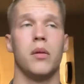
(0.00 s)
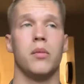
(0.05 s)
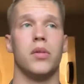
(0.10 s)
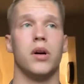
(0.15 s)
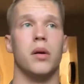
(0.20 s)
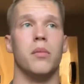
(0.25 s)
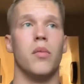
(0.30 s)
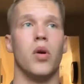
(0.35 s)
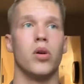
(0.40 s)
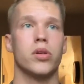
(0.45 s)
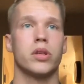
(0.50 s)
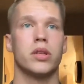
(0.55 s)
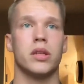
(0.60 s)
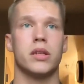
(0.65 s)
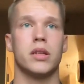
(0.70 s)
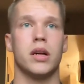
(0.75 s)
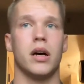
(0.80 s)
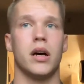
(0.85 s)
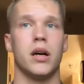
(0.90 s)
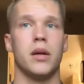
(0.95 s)
But most of
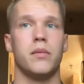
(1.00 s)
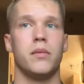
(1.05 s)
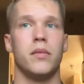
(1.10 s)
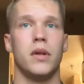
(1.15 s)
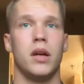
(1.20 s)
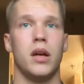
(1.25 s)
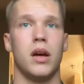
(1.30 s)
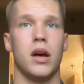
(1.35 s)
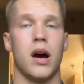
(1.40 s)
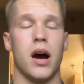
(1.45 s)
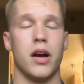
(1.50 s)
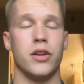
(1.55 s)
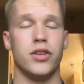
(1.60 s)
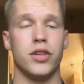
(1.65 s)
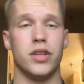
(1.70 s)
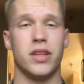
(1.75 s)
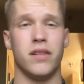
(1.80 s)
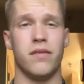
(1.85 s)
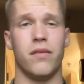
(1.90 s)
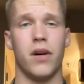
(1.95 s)
the time, I
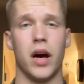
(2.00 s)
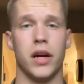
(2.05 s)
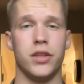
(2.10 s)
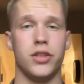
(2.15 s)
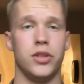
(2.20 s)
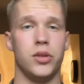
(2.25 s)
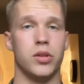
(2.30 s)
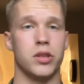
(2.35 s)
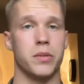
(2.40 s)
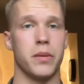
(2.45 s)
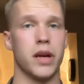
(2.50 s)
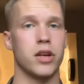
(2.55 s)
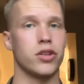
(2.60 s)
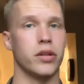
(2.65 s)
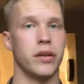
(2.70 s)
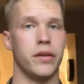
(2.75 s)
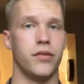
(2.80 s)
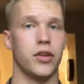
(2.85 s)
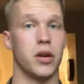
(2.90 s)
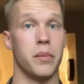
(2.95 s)
just advise you,
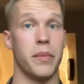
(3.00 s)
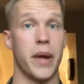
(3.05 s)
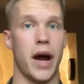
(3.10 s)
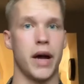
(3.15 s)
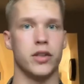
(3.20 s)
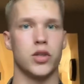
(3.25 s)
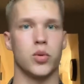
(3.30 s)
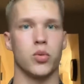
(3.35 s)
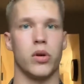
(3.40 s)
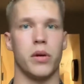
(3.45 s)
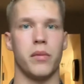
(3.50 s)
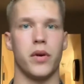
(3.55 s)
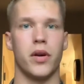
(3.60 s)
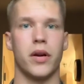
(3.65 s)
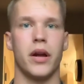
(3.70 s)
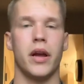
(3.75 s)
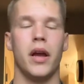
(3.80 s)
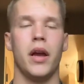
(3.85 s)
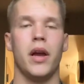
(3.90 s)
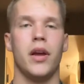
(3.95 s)
especially if you're a bad
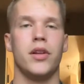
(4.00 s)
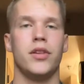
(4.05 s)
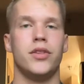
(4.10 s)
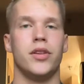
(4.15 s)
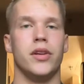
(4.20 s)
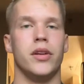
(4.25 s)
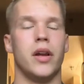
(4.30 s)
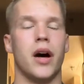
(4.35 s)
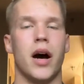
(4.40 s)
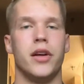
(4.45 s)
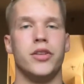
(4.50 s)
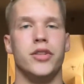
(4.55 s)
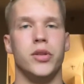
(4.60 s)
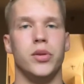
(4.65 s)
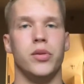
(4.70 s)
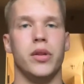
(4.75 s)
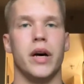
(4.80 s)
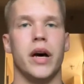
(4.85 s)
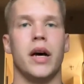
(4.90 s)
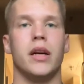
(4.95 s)
swimmer, to not
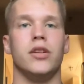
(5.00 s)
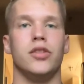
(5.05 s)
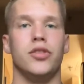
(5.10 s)
do that.